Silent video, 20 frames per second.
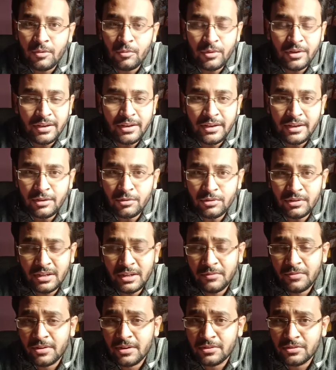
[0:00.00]
we
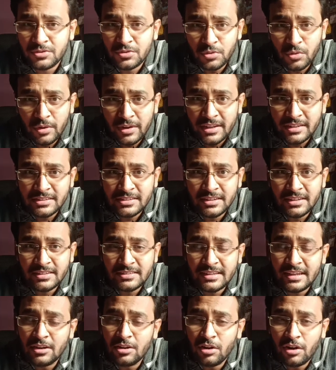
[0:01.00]
need different
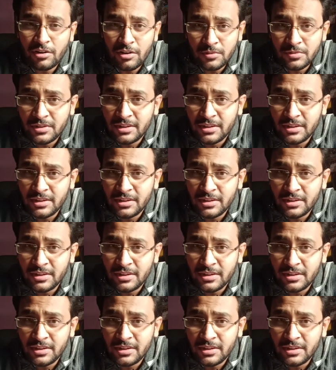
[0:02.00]
storages and lot